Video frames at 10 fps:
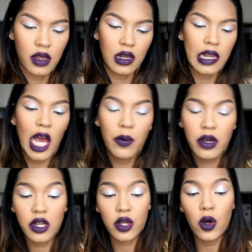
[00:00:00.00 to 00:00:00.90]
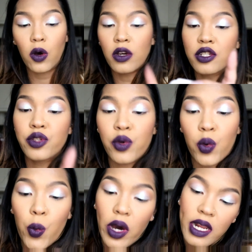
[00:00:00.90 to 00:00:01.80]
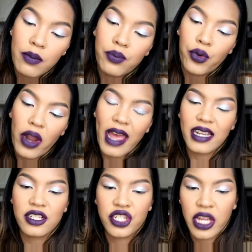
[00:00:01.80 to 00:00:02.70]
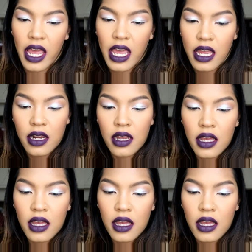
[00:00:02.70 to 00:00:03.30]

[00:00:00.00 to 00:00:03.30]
Now I'm gonna go into What a Brat shade,